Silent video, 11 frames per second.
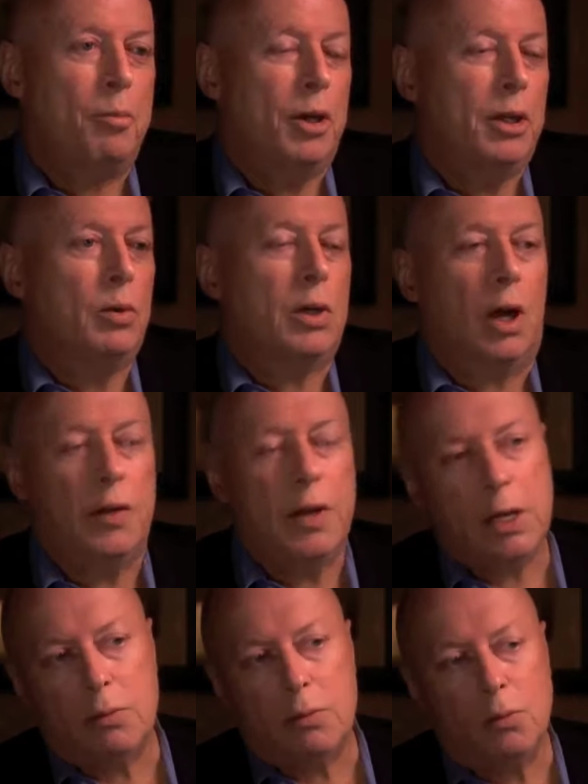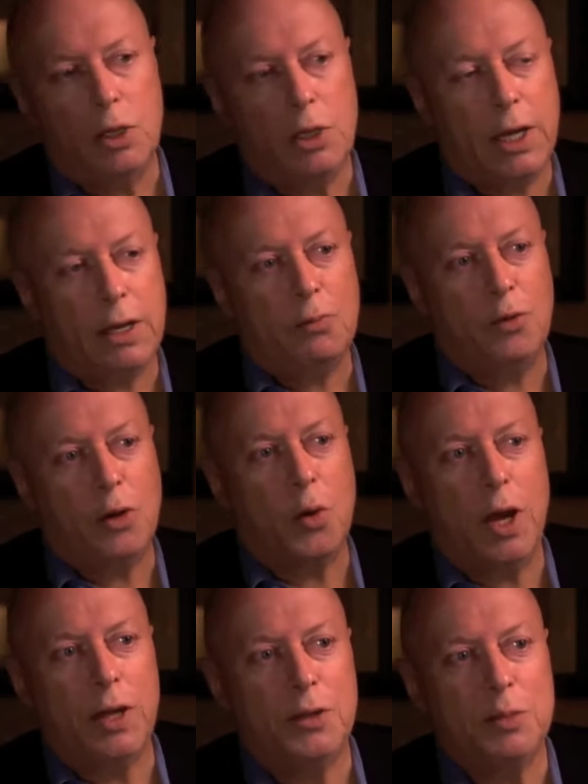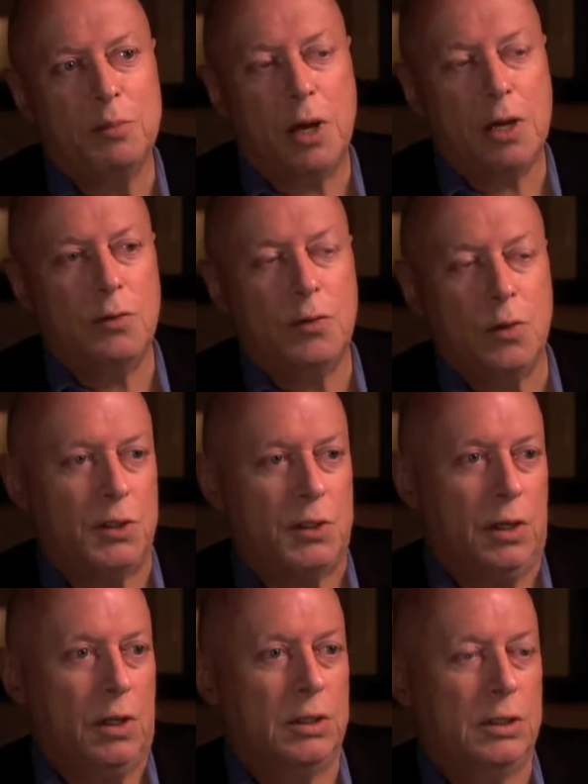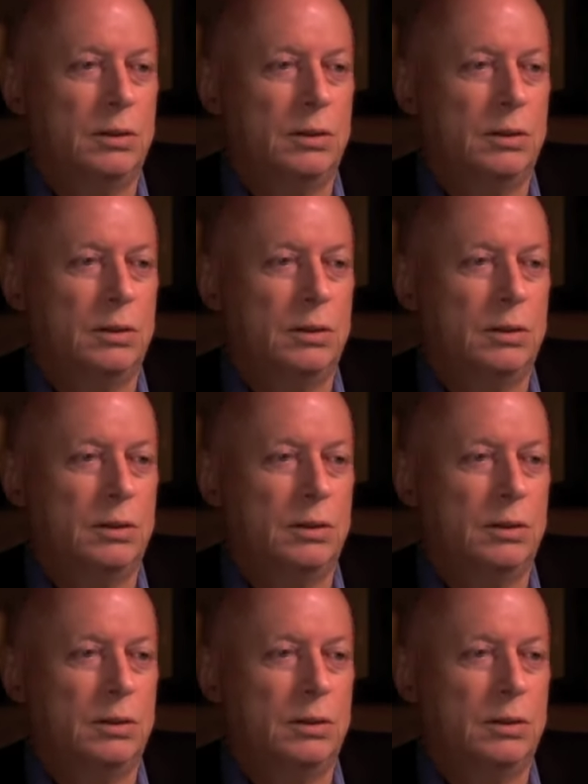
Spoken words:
But will they requite this bargain? Of course not.